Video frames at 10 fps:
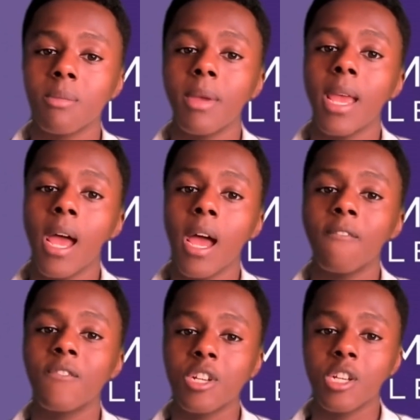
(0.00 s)
may
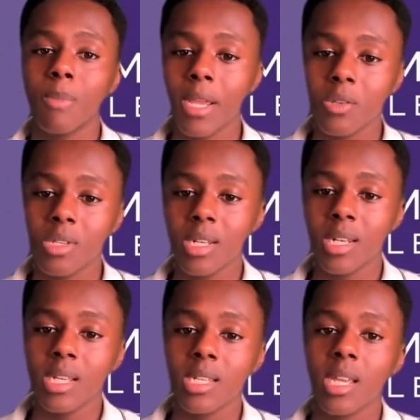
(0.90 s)
have just by using
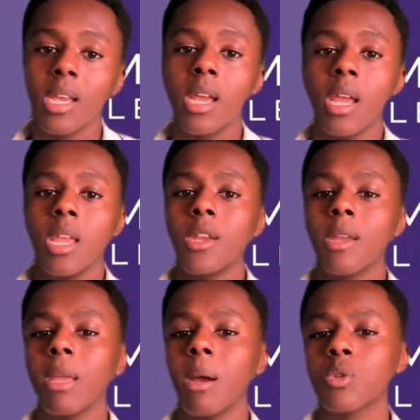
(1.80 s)
DISC. You
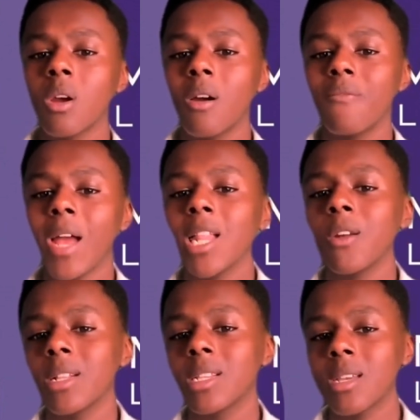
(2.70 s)
can be able to
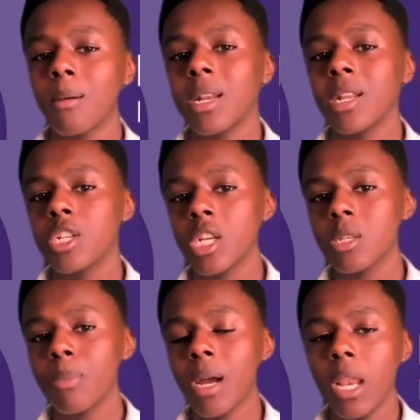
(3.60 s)
evaluate somebody
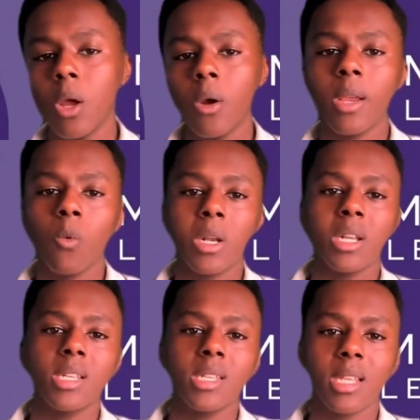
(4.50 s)
just by knowing what
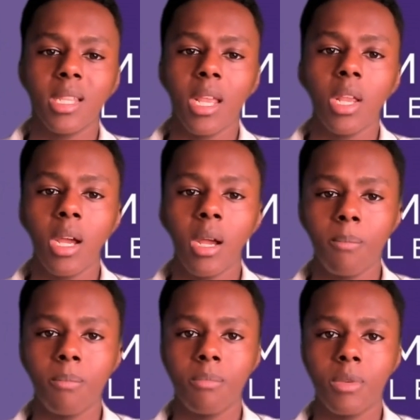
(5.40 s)
it is that they
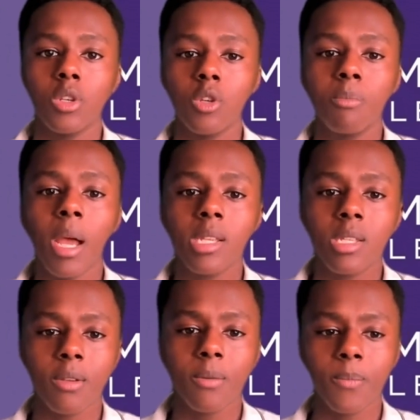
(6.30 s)
do best.